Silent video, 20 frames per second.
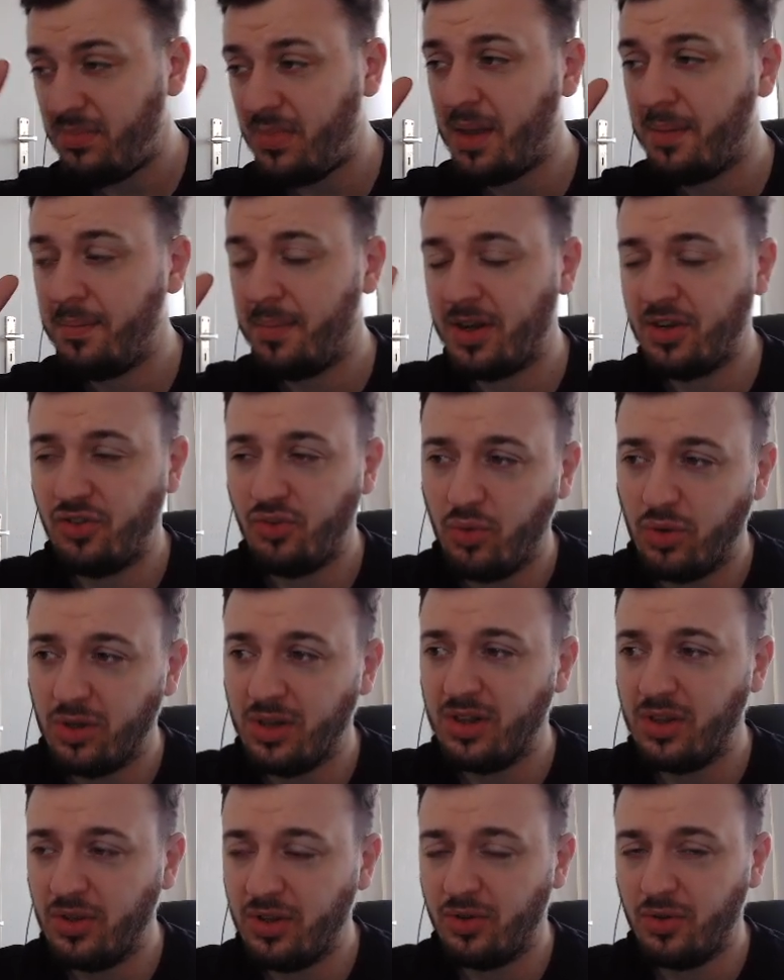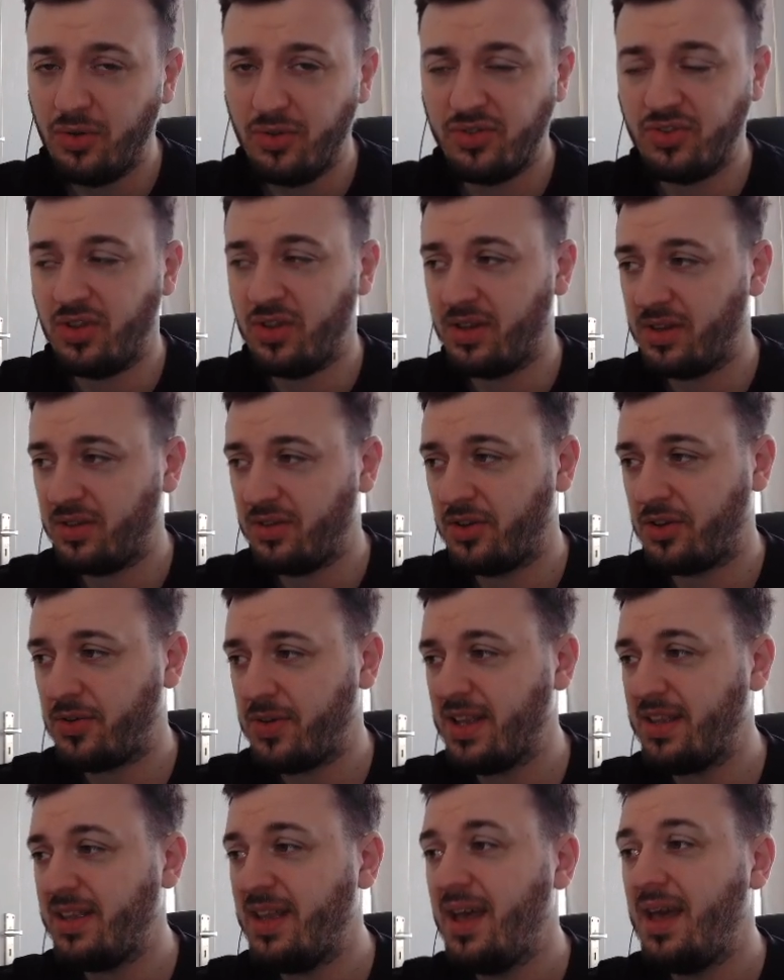But you will lose the
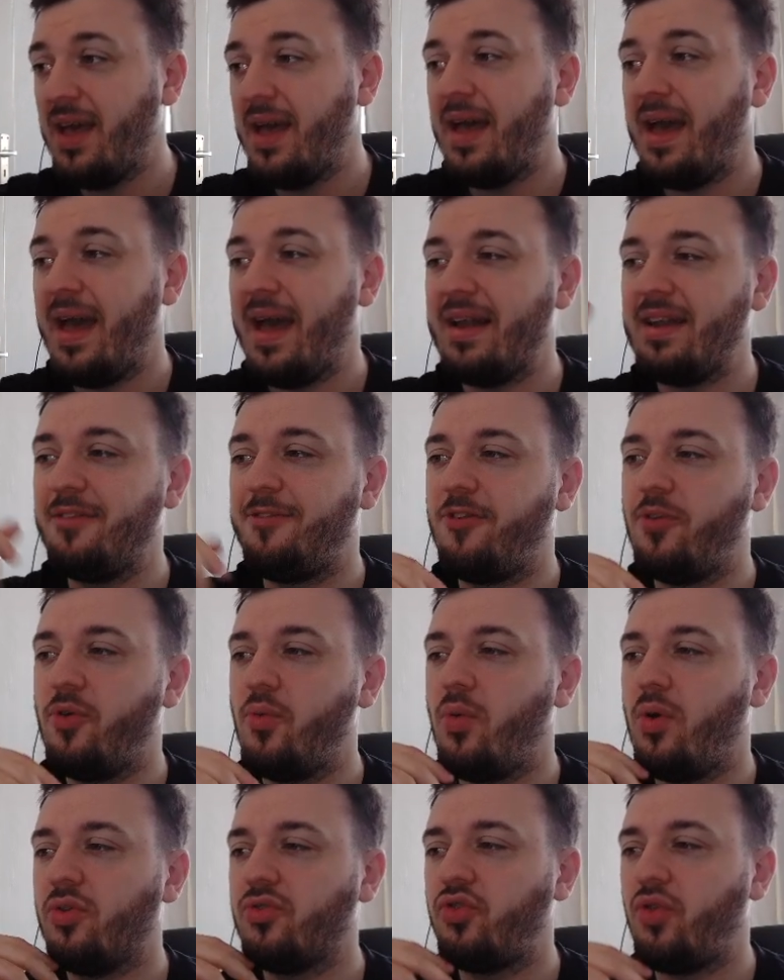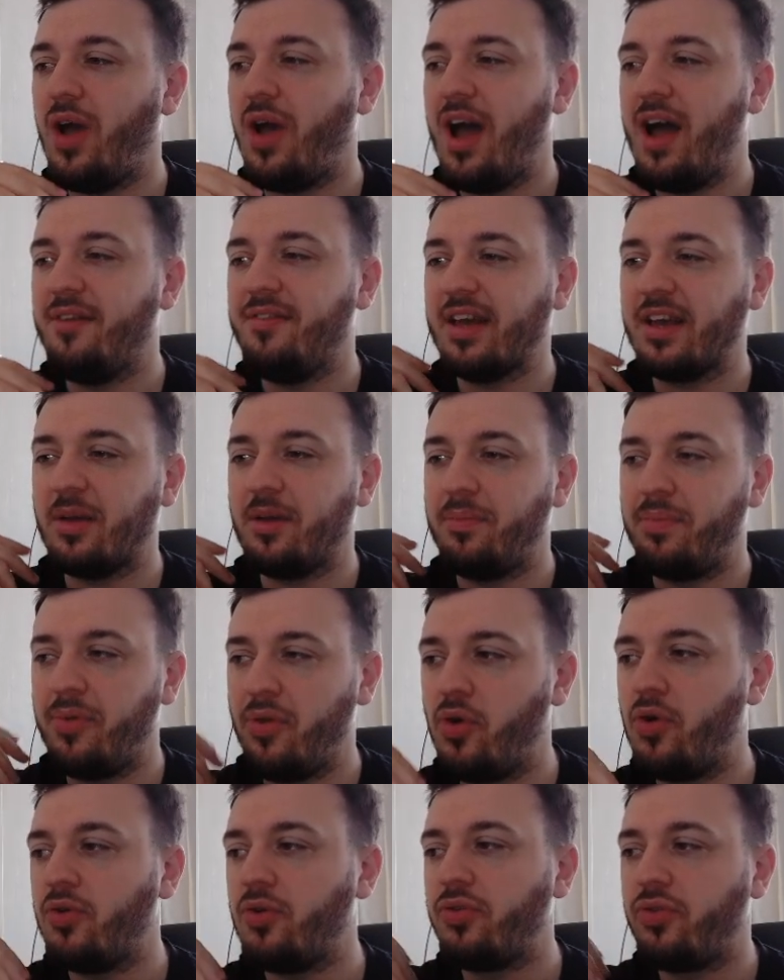crit. And if you want to have like a
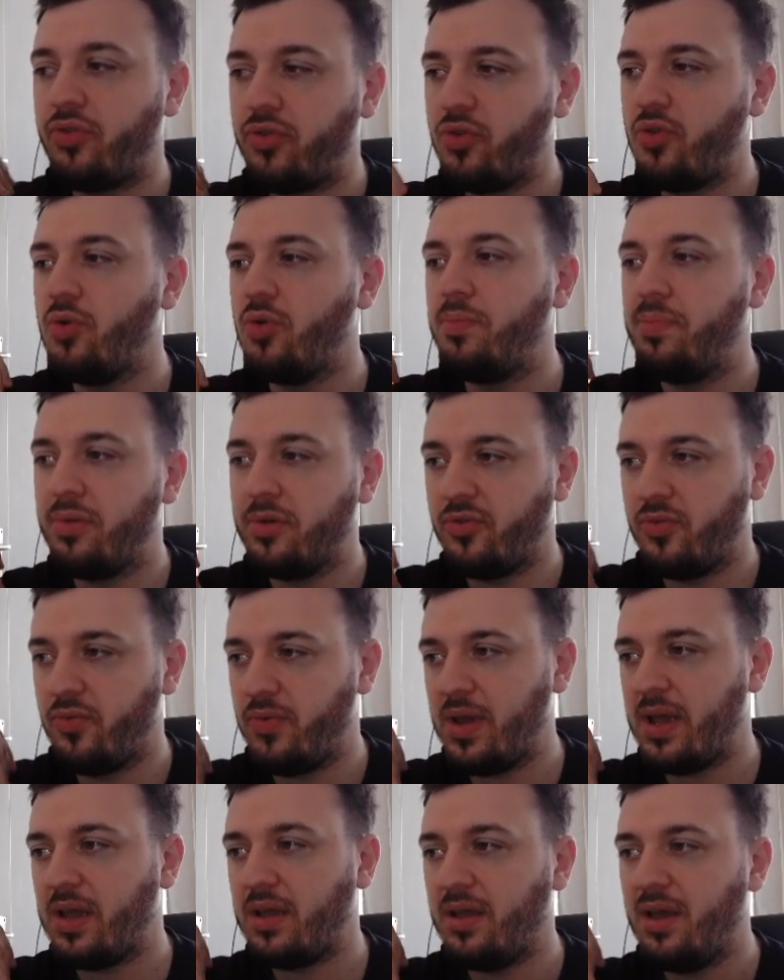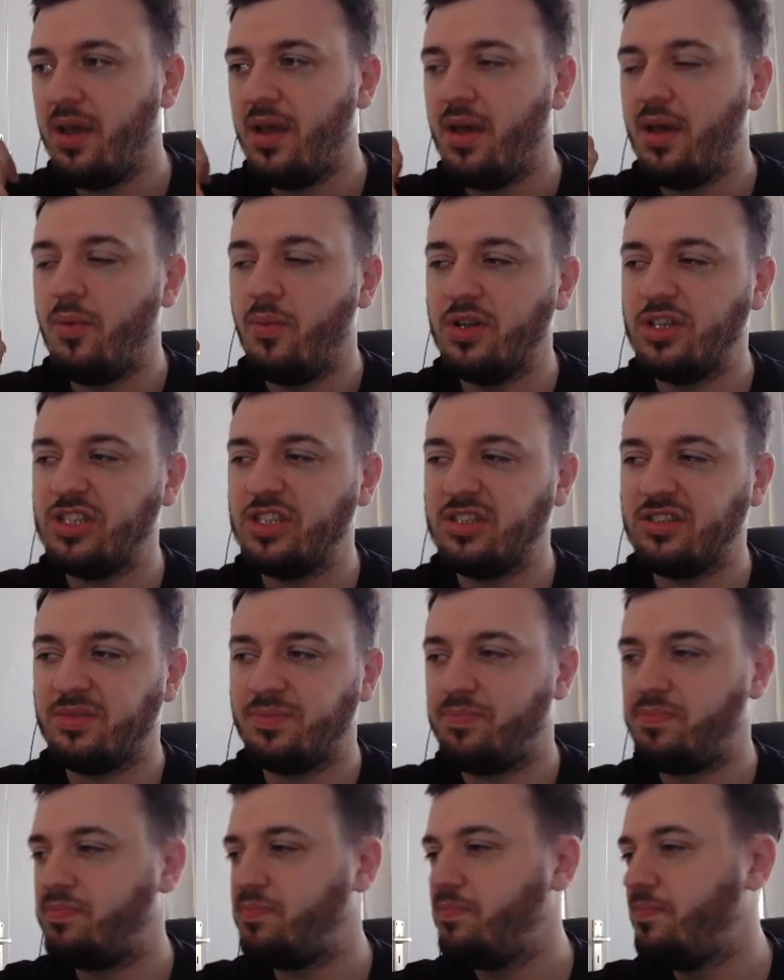pure throughput ring, which is,
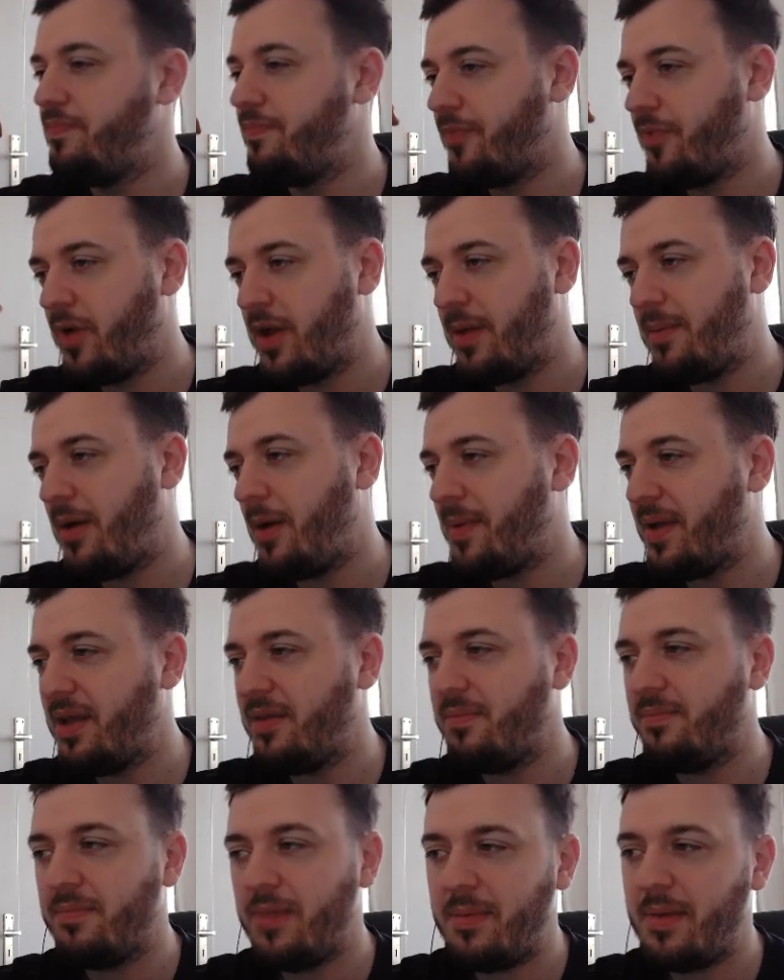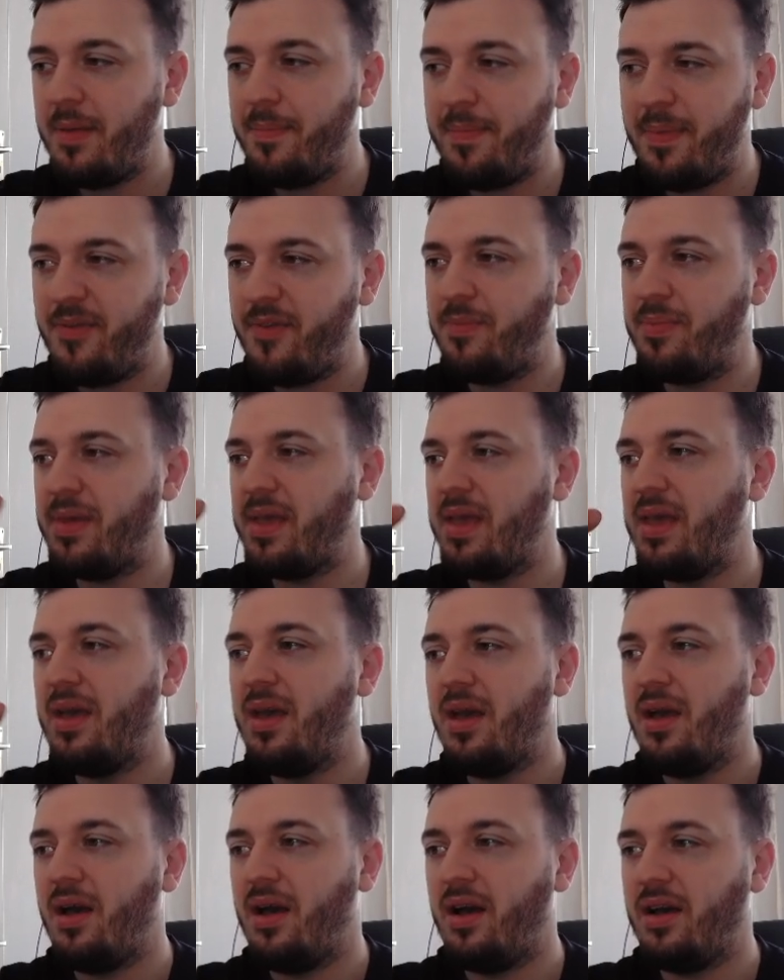in my opinion, maybe PvP,
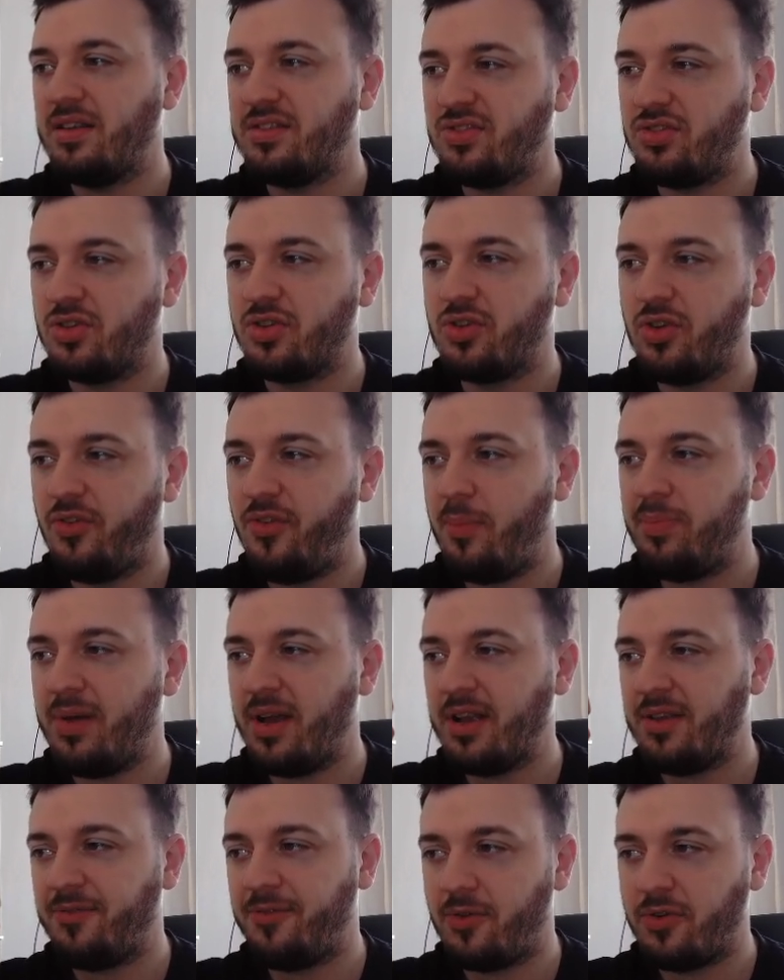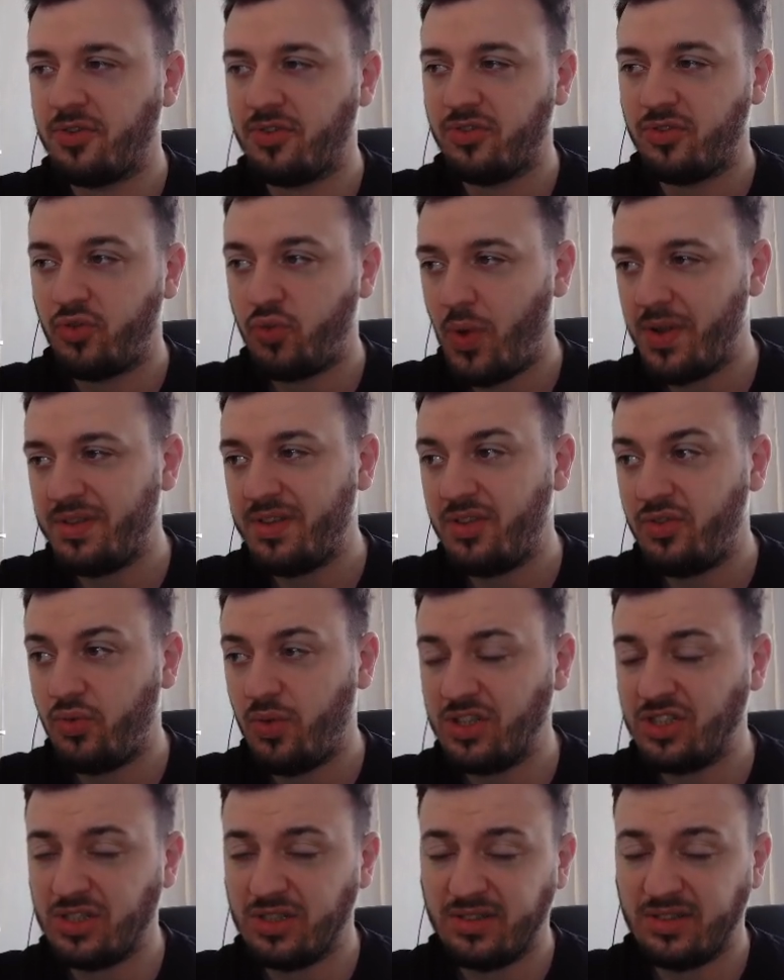Circle of Applied Force, 22
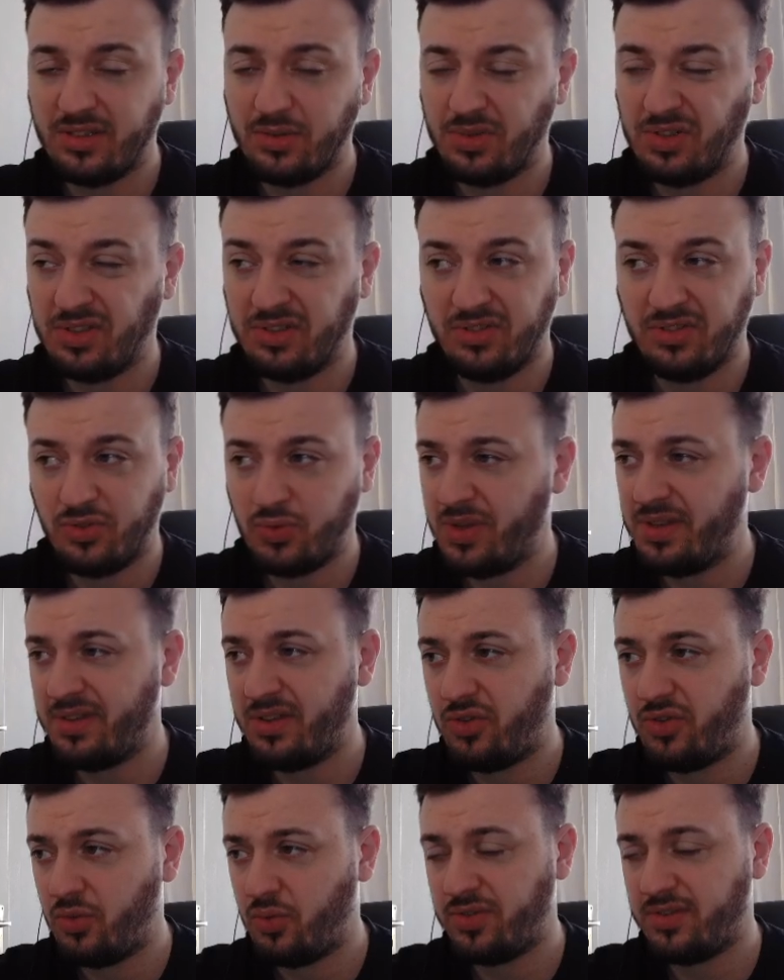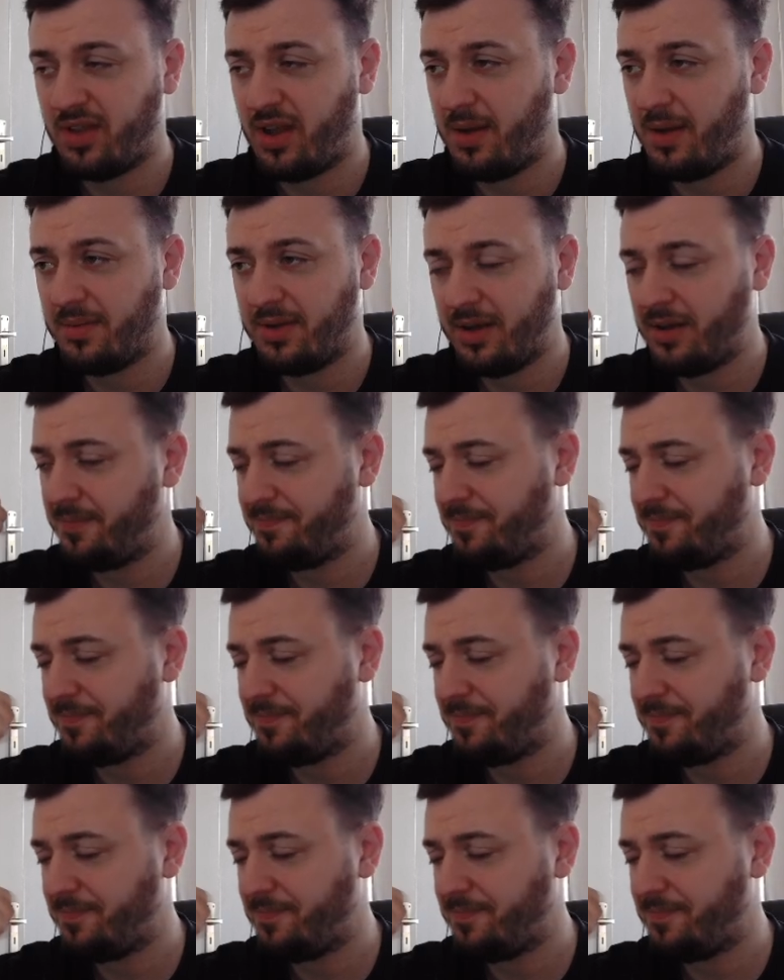agility, which is 22 stamina,